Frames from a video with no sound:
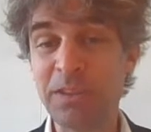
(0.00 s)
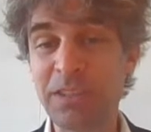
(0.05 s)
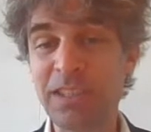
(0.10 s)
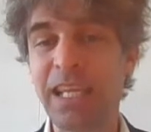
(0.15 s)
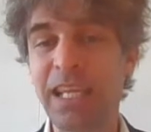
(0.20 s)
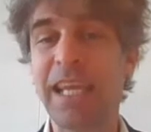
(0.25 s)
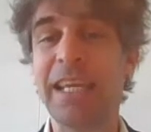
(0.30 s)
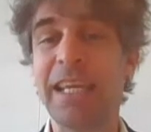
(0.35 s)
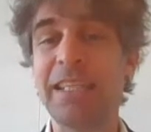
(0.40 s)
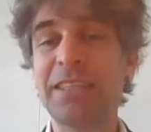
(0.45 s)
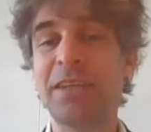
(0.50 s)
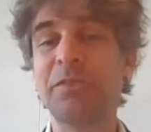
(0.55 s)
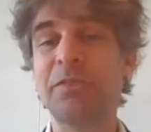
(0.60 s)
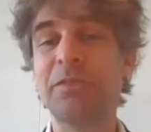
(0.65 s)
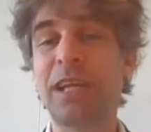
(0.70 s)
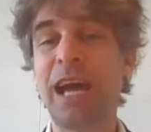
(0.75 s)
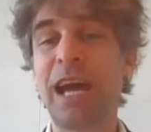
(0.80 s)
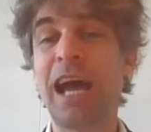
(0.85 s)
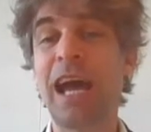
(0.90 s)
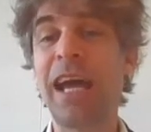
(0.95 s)
state of
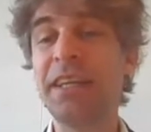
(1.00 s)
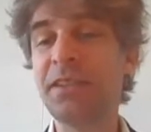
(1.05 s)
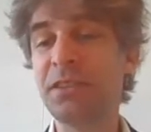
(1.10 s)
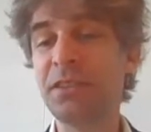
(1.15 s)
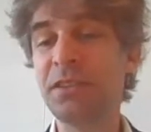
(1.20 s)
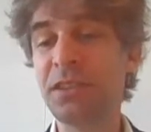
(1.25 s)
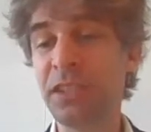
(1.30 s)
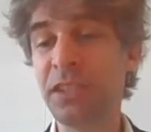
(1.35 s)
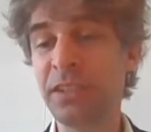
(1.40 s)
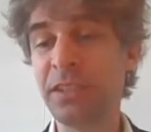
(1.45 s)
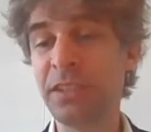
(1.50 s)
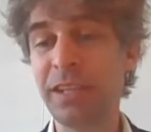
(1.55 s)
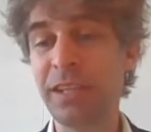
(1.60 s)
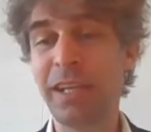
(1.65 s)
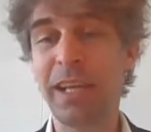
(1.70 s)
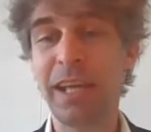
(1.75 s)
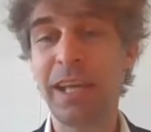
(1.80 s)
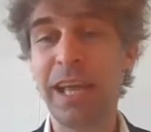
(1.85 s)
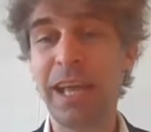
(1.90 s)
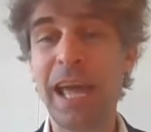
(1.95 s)
the hydrogen
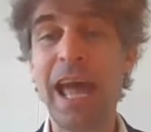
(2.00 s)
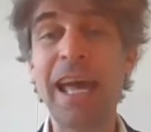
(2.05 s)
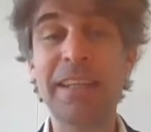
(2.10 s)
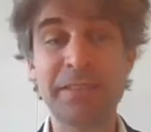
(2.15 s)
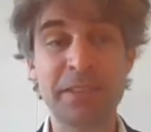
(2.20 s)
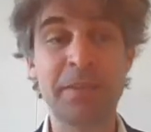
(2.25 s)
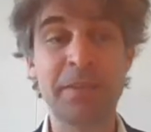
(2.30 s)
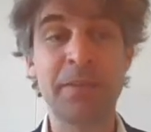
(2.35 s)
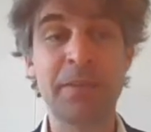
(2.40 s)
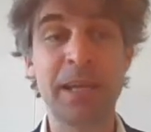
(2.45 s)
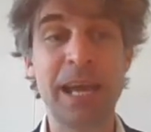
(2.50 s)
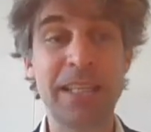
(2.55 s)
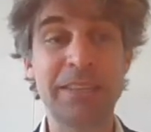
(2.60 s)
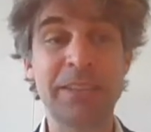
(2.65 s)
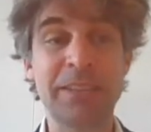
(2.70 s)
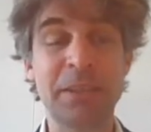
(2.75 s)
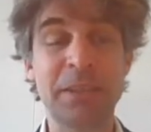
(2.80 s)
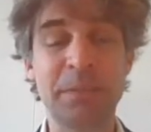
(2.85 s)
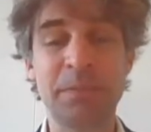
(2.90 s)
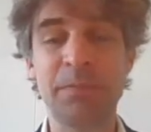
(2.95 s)

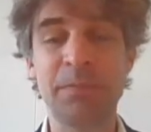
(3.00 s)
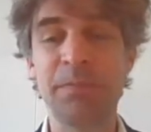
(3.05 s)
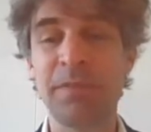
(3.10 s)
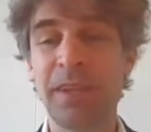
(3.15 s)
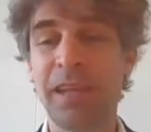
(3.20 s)
atom.